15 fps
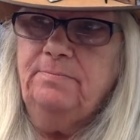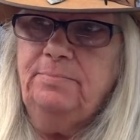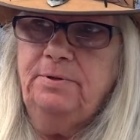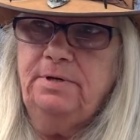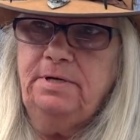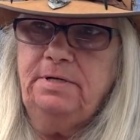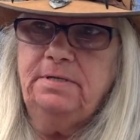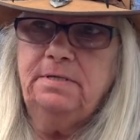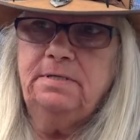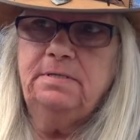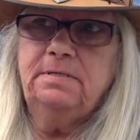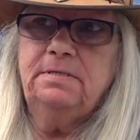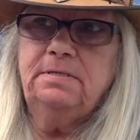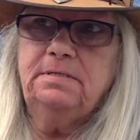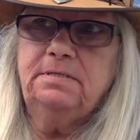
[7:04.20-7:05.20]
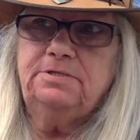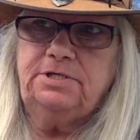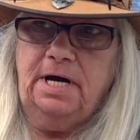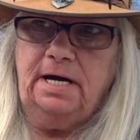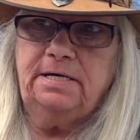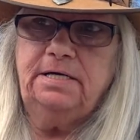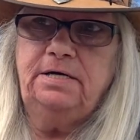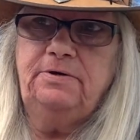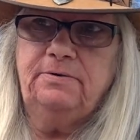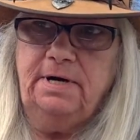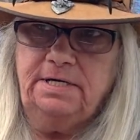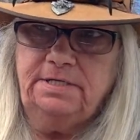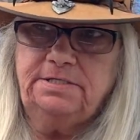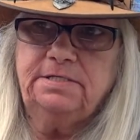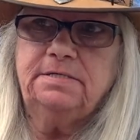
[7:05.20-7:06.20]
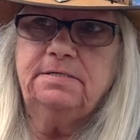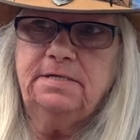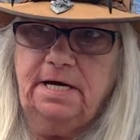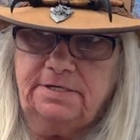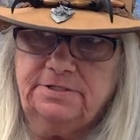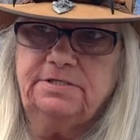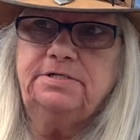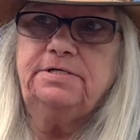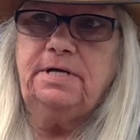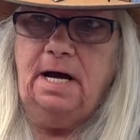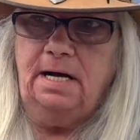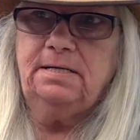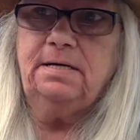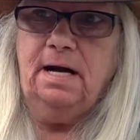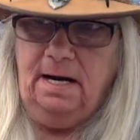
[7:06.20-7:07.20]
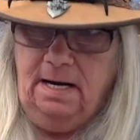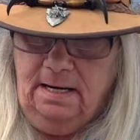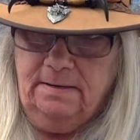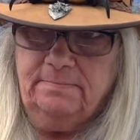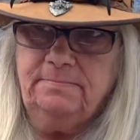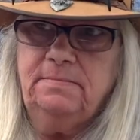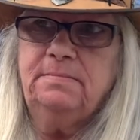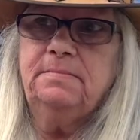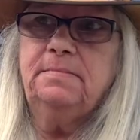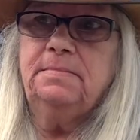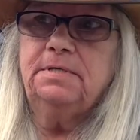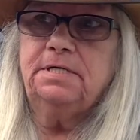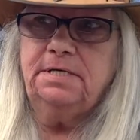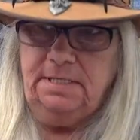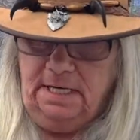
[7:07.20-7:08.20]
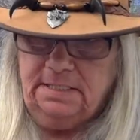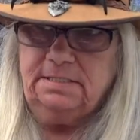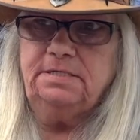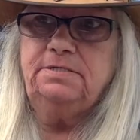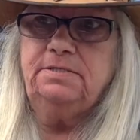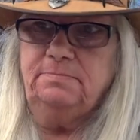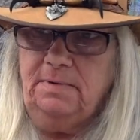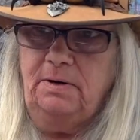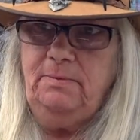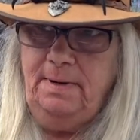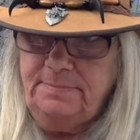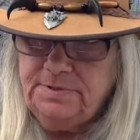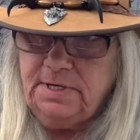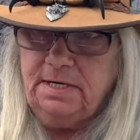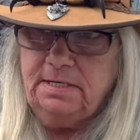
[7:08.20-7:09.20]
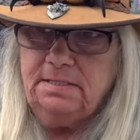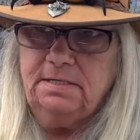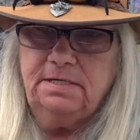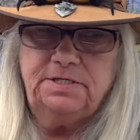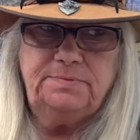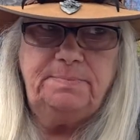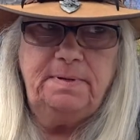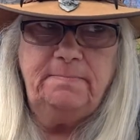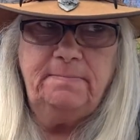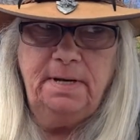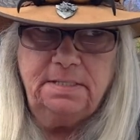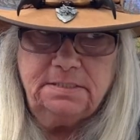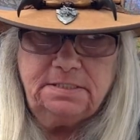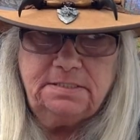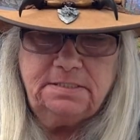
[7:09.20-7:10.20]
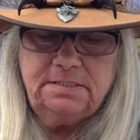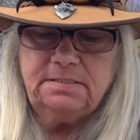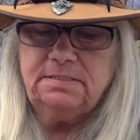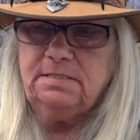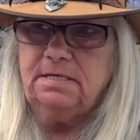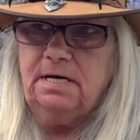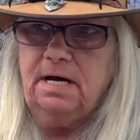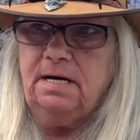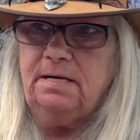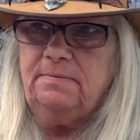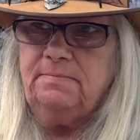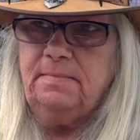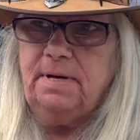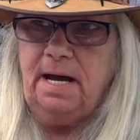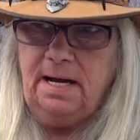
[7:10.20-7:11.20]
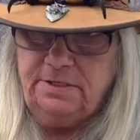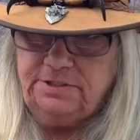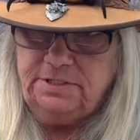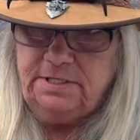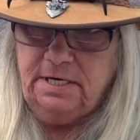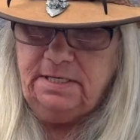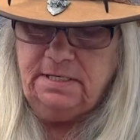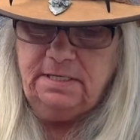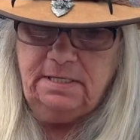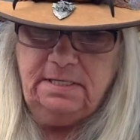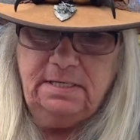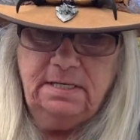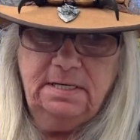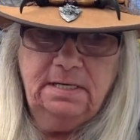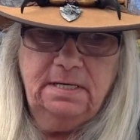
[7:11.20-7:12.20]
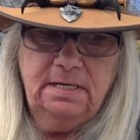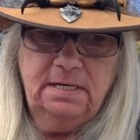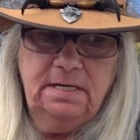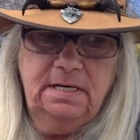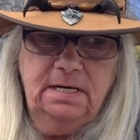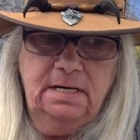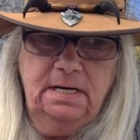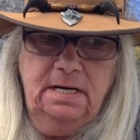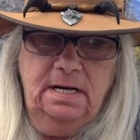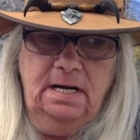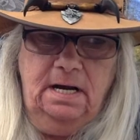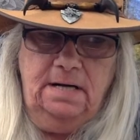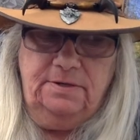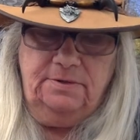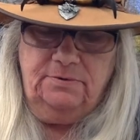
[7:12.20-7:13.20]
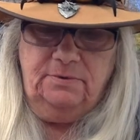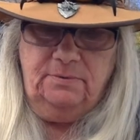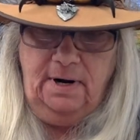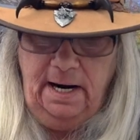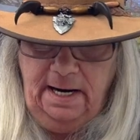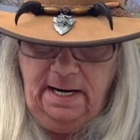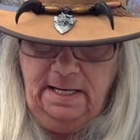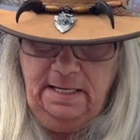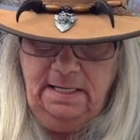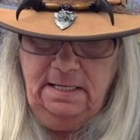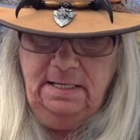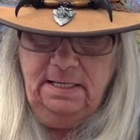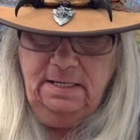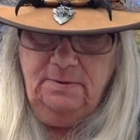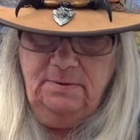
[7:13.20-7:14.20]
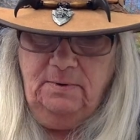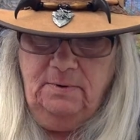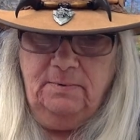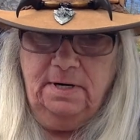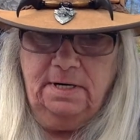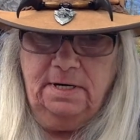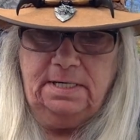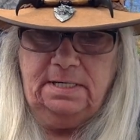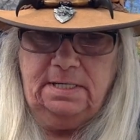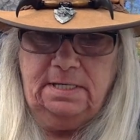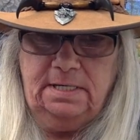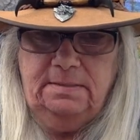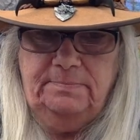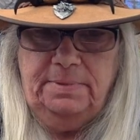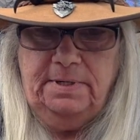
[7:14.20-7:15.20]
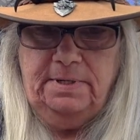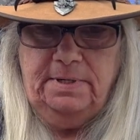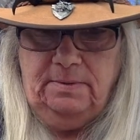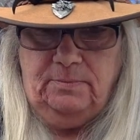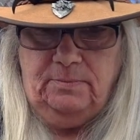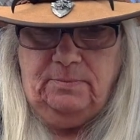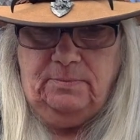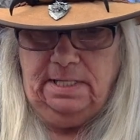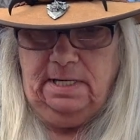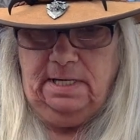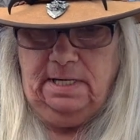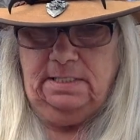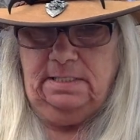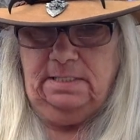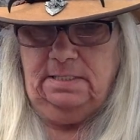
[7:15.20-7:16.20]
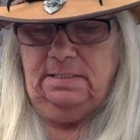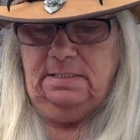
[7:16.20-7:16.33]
put JackieGraceCollections.com connected to my website. It's been months. I'm agitated. I don't know why it won't work, but I'm working on it.